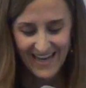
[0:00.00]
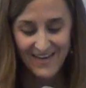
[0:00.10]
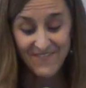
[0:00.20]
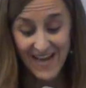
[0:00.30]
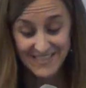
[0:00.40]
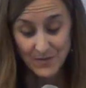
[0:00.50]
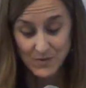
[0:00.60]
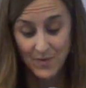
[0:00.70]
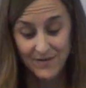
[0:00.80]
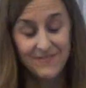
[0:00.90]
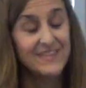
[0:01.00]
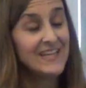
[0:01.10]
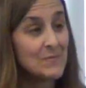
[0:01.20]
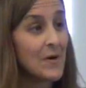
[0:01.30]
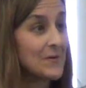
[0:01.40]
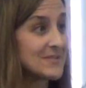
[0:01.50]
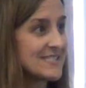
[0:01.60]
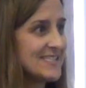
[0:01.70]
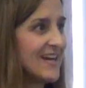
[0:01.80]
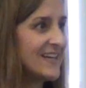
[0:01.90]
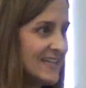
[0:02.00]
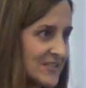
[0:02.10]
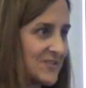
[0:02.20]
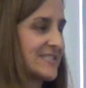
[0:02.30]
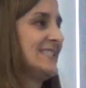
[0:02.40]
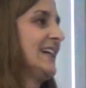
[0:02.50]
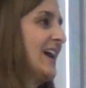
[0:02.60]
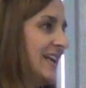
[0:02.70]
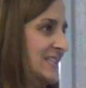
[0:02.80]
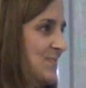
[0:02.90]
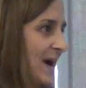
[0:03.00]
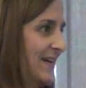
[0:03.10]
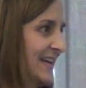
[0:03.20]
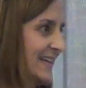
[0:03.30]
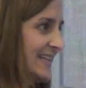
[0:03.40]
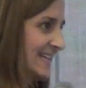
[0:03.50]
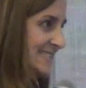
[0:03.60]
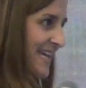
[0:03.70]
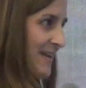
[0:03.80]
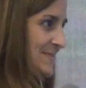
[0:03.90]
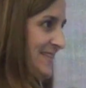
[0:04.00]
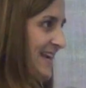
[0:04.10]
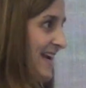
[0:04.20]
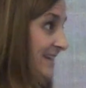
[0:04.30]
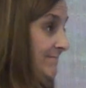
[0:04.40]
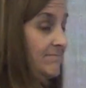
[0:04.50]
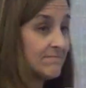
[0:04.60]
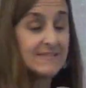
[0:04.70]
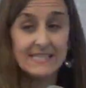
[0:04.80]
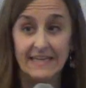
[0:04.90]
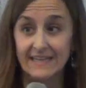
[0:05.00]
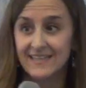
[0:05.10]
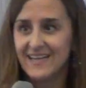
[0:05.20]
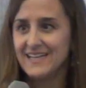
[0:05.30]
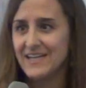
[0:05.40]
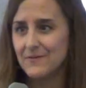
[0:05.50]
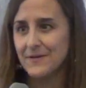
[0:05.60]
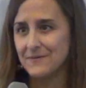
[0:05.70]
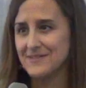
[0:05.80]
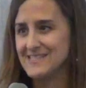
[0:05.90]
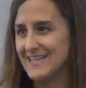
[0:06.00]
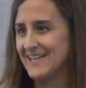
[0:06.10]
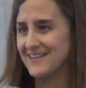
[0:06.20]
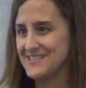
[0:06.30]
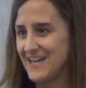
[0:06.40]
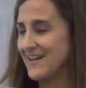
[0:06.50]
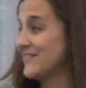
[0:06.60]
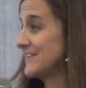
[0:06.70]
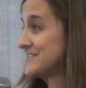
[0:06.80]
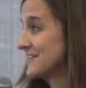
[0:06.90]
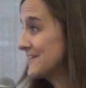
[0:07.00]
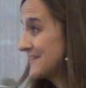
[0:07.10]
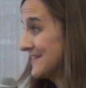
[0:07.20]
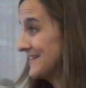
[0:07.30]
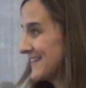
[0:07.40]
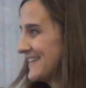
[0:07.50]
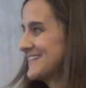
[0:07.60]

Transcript: In fact, it was one of the most uninteresting, uninspiring landscapes that I've seen. And here we were sending our child there to learn.